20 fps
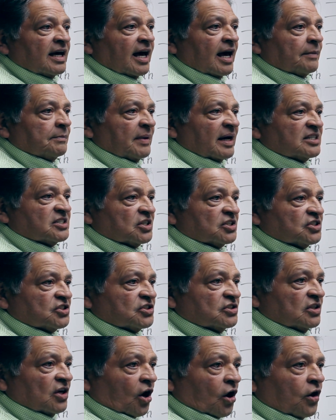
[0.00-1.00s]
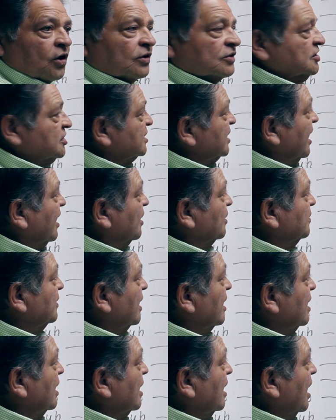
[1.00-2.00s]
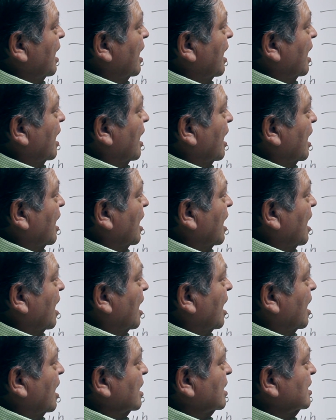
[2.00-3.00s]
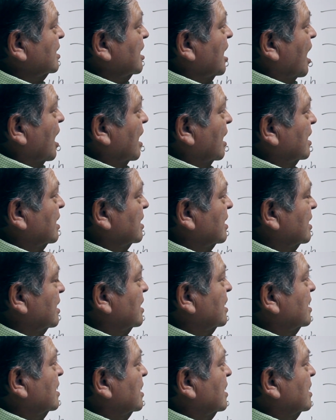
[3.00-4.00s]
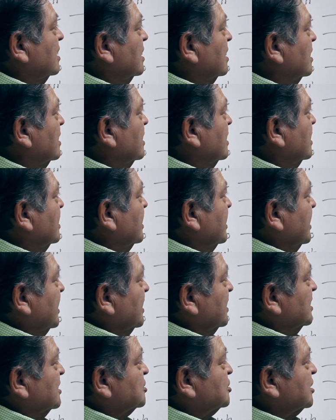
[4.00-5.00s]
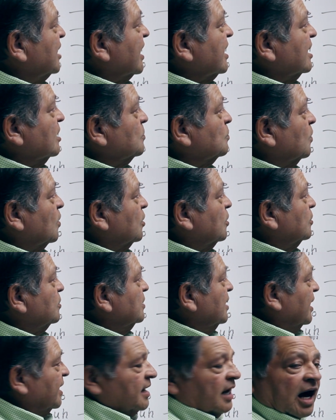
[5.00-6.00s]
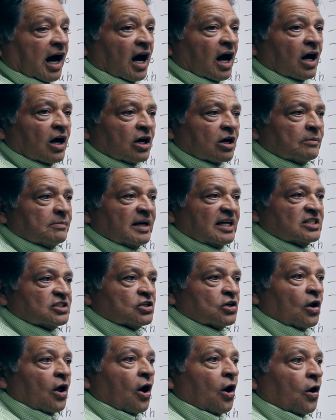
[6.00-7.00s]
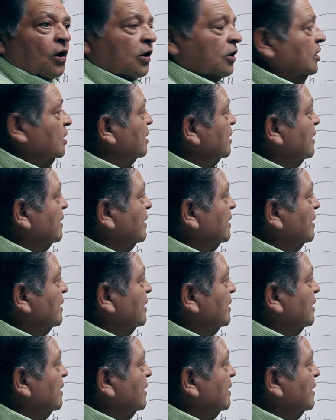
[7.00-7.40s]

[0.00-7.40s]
It makes a hard sound, ahaga. In the second word, and ahaga means law.